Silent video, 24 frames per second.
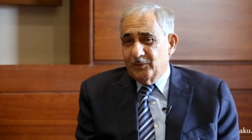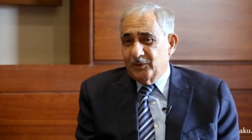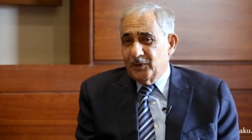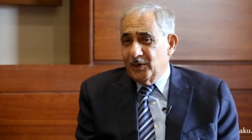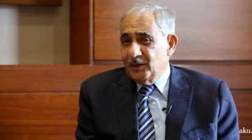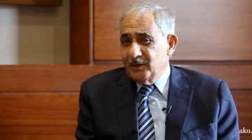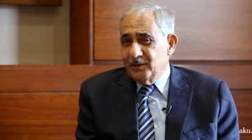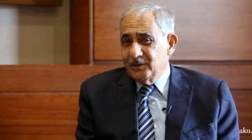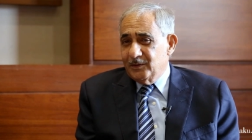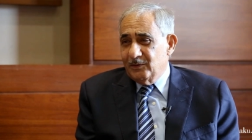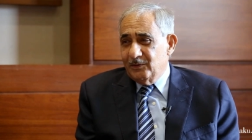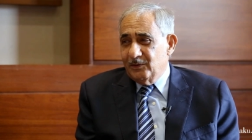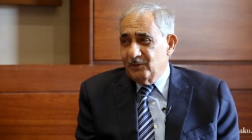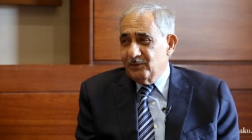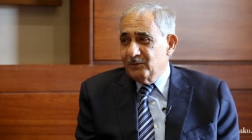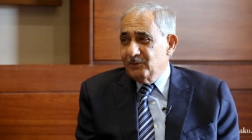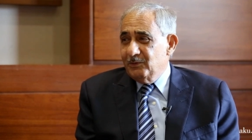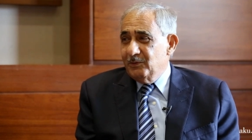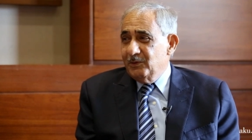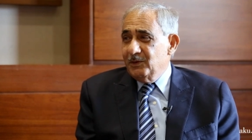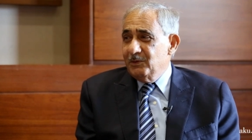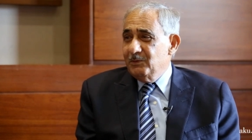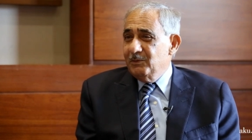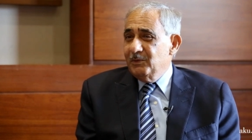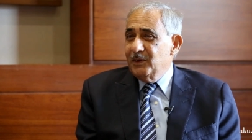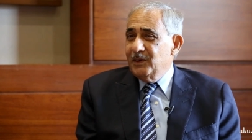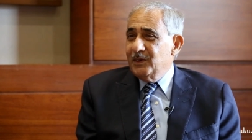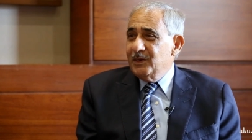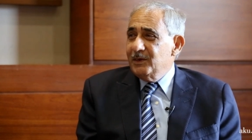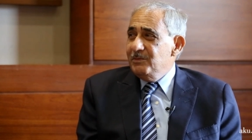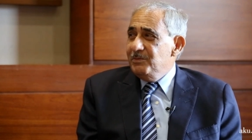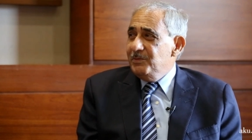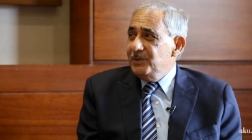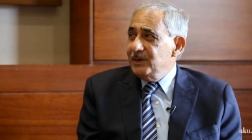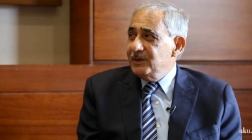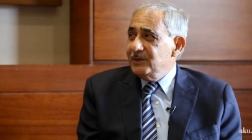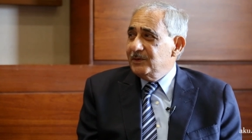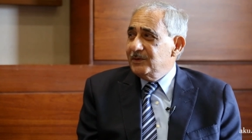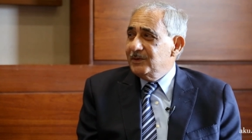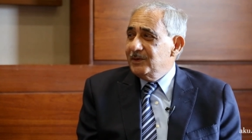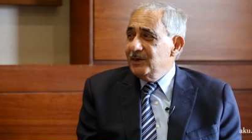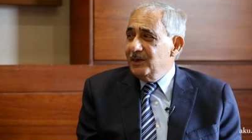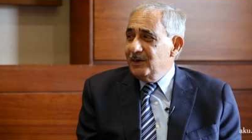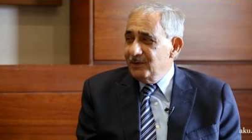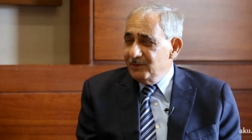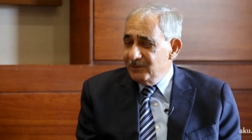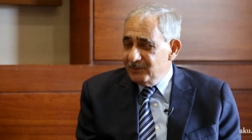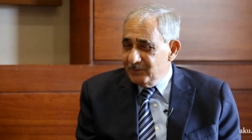things are not going well in
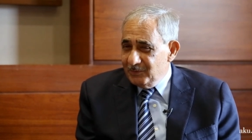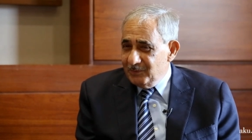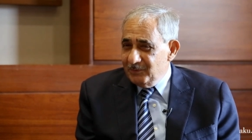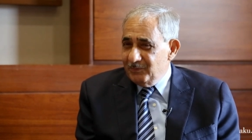Pakistan, so